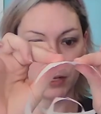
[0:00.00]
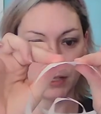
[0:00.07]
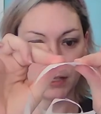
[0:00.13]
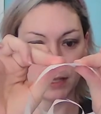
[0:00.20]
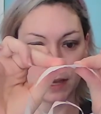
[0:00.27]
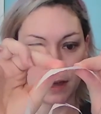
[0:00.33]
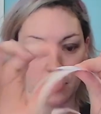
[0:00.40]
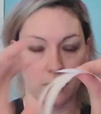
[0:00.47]
Put
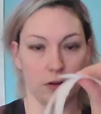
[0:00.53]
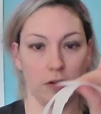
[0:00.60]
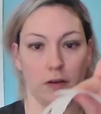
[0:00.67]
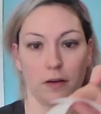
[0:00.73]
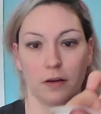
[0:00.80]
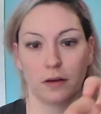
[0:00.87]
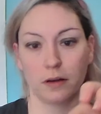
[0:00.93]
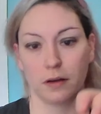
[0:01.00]
it together
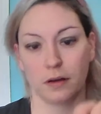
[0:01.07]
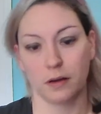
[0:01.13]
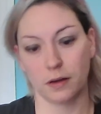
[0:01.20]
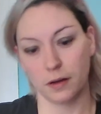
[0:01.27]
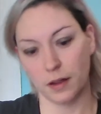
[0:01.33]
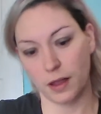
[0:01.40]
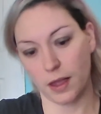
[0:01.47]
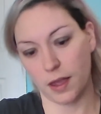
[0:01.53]

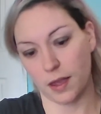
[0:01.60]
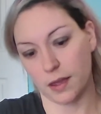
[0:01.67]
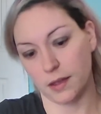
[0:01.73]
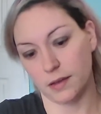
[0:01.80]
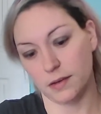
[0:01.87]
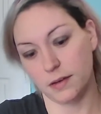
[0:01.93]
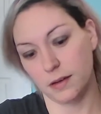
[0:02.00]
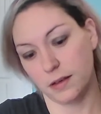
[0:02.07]

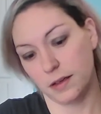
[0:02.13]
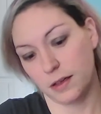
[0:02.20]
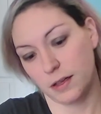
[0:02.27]
and